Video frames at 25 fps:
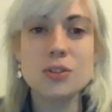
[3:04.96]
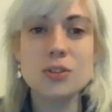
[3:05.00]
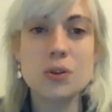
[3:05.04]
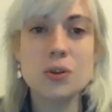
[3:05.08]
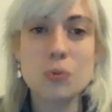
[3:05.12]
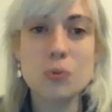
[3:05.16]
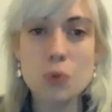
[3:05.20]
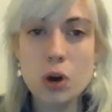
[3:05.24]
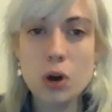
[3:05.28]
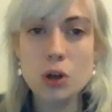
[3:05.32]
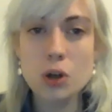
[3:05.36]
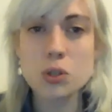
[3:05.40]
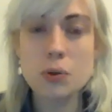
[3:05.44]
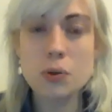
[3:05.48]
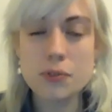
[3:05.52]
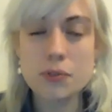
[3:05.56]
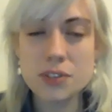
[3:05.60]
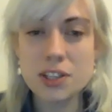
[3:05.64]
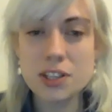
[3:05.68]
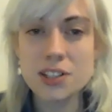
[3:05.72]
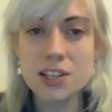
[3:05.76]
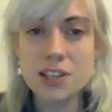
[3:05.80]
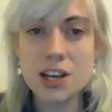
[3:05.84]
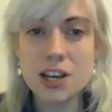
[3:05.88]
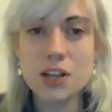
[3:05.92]
and doing workshop
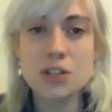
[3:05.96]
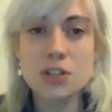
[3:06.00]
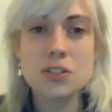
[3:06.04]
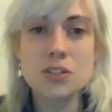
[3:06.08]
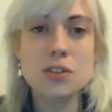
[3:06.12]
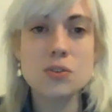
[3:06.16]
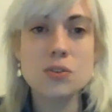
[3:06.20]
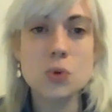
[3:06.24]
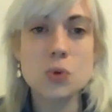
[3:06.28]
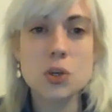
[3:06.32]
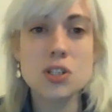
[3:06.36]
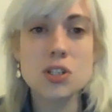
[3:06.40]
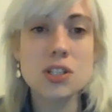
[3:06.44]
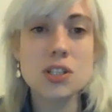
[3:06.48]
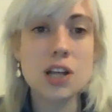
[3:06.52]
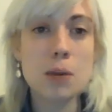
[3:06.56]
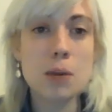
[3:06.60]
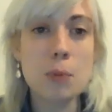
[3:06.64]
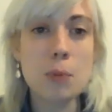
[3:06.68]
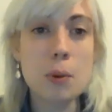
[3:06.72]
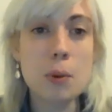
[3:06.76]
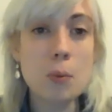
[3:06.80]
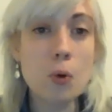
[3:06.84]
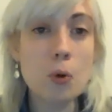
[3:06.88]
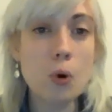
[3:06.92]
facilitation to
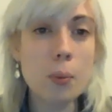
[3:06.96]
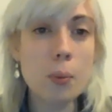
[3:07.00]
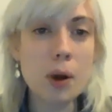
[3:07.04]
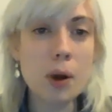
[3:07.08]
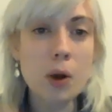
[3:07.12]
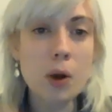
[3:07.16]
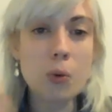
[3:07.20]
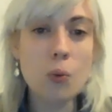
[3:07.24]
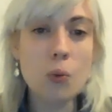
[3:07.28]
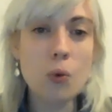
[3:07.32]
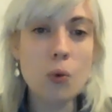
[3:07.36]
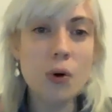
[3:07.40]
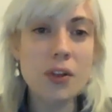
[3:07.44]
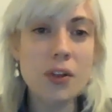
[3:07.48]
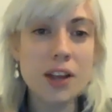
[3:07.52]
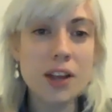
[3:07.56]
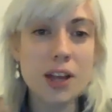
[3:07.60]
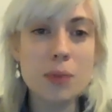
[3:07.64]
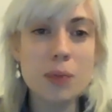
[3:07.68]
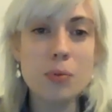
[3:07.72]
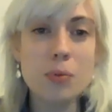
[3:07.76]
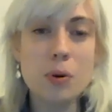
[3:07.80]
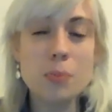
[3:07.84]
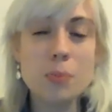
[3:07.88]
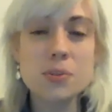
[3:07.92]
understand a bit more about what the
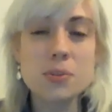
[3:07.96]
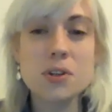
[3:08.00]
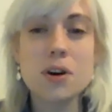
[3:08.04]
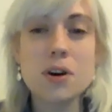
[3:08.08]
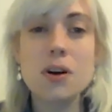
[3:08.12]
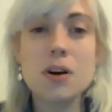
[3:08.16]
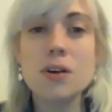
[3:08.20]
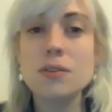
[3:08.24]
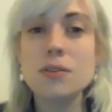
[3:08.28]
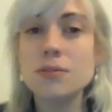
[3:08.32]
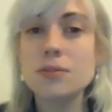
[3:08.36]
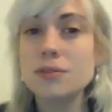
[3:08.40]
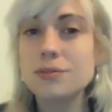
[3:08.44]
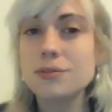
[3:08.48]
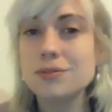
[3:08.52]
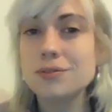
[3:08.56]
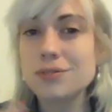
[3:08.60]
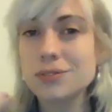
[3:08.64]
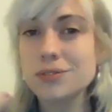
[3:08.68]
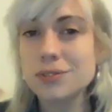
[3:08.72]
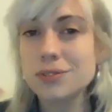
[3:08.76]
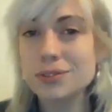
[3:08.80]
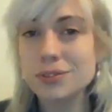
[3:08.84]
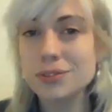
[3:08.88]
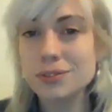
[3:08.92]
key problems are
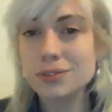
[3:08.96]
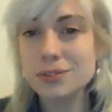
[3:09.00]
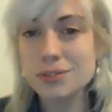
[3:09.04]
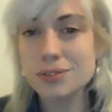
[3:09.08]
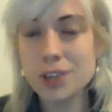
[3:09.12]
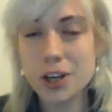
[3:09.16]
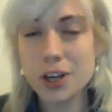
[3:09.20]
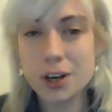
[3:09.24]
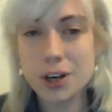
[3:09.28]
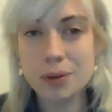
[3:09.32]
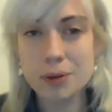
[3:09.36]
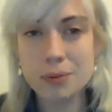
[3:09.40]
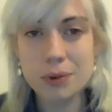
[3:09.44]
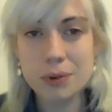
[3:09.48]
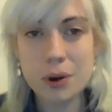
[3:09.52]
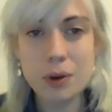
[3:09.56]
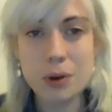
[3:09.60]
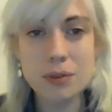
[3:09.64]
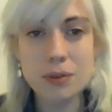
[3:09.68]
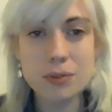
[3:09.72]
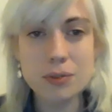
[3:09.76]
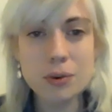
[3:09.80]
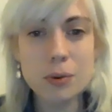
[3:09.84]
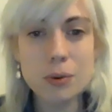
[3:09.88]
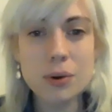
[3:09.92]

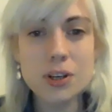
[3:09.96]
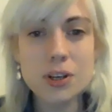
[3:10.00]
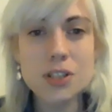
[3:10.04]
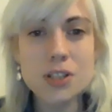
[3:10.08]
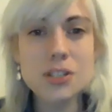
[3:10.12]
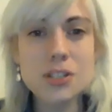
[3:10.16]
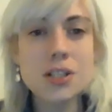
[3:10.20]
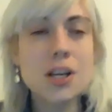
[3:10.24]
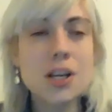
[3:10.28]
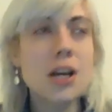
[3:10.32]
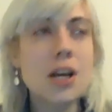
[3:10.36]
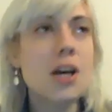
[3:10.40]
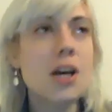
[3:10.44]
going forward.